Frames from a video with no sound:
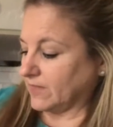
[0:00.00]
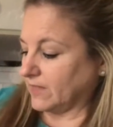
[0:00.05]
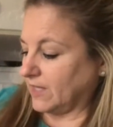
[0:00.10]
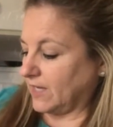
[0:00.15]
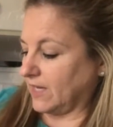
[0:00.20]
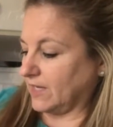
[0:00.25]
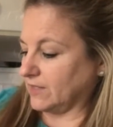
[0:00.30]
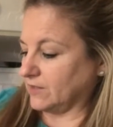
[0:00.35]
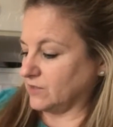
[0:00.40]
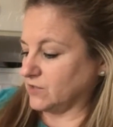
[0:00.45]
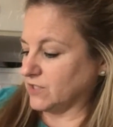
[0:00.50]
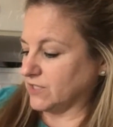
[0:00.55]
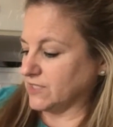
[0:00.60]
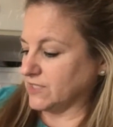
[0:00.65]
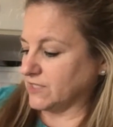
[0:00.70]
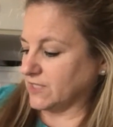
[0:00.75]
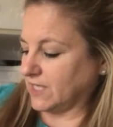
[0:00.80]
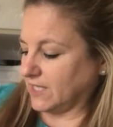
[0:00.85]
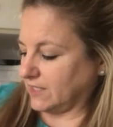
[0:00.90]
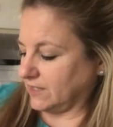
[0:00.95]
and
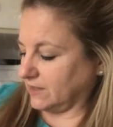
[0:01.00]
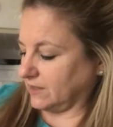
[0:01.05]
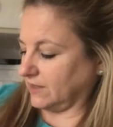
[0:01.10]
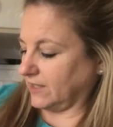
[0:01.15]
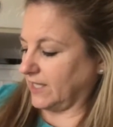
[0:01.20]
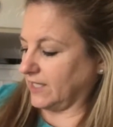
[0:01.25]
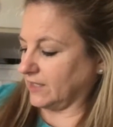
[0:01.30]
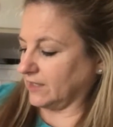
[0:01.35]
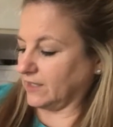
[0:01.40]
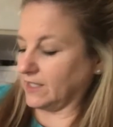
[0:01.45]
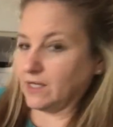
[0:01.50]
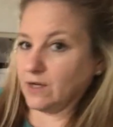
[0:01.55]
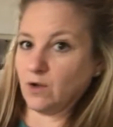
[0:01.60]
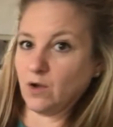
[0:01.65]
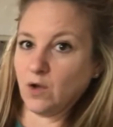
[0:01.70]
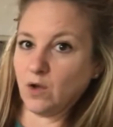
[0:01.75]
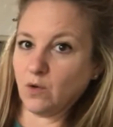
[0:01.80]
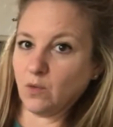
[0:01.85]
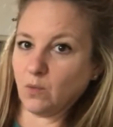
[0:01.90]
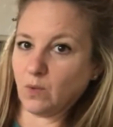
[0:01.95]
just kind of lightly
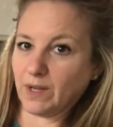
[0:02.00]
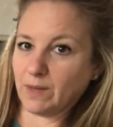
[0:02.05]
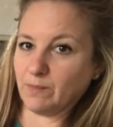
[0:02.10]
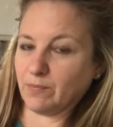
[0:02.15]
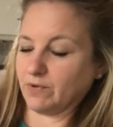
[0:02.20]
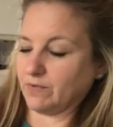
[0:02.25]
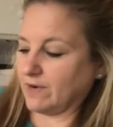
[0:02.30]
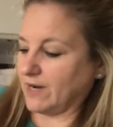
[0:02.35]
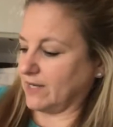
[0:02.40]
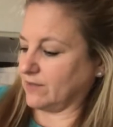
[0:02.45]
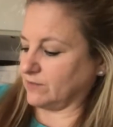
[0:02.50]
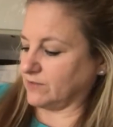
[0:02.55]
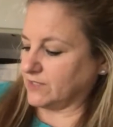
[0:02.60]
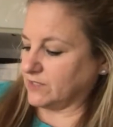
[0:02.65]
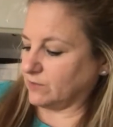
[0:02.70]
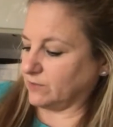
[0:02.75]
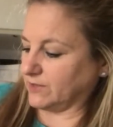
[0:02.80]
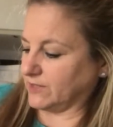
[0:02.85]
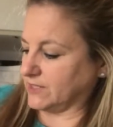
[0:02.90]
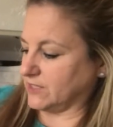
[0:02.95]
wipe around so
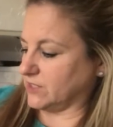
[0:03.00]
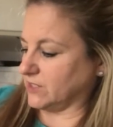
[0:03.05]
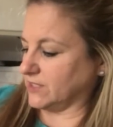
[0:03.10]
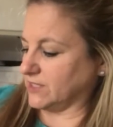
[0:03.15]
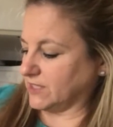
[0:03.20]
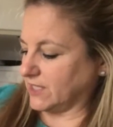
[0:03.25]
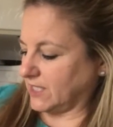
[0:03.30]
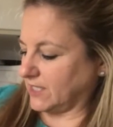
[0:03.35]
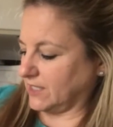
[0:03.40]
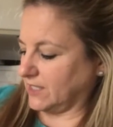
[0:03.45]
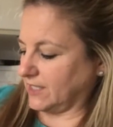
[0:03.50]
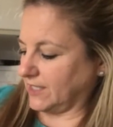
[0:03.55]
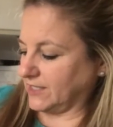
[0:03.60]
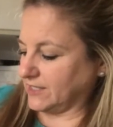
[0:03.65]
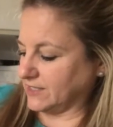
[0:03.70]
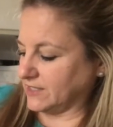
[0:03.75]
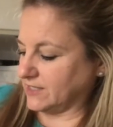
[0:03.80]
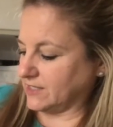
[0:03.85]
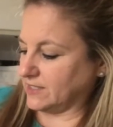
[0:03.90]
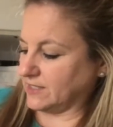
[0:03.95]
it's just got a
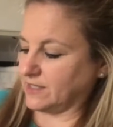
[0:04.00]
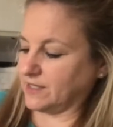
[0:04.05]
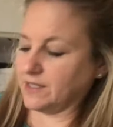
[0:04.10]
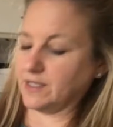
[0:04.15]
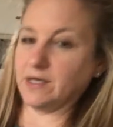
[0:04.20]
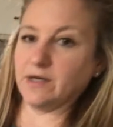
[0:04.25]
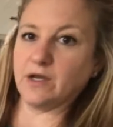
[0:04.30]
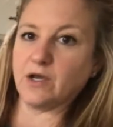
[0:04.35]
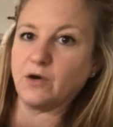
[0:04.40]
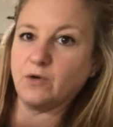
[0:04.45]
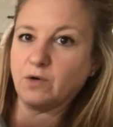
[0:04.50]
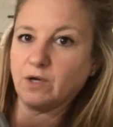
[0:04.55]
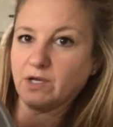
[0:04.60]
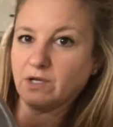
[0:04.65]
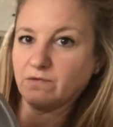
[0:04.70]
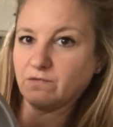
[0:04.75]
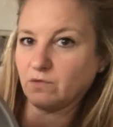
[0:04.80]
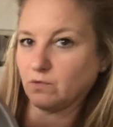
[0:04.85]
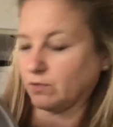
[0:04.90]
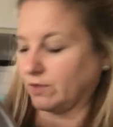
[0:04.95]
nice thin coating
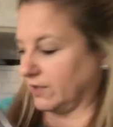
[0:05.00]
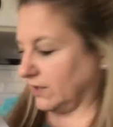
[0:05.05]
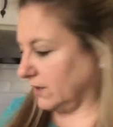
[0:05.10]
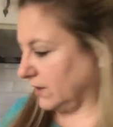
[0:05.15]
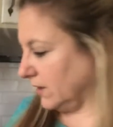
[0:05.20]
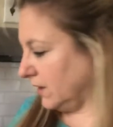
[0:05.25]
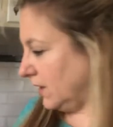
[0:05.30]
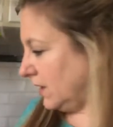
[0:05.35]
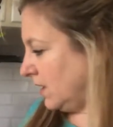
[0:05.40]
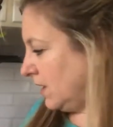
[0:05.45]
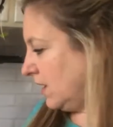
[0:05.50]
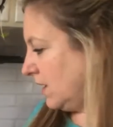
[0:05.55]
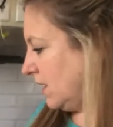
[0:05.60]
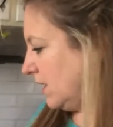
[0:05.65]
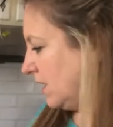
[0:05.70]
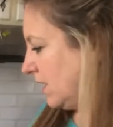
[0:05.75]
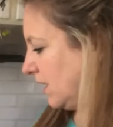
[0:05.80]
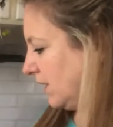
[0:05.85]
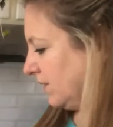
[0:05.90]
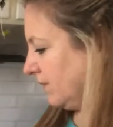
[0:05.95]
of oil
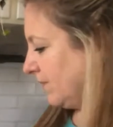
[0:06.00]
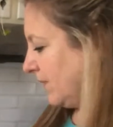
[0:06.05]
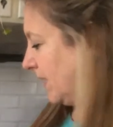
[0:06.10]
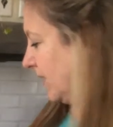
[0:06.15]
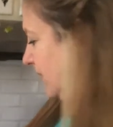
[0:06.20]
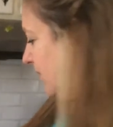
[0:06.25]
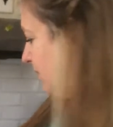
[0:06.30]
on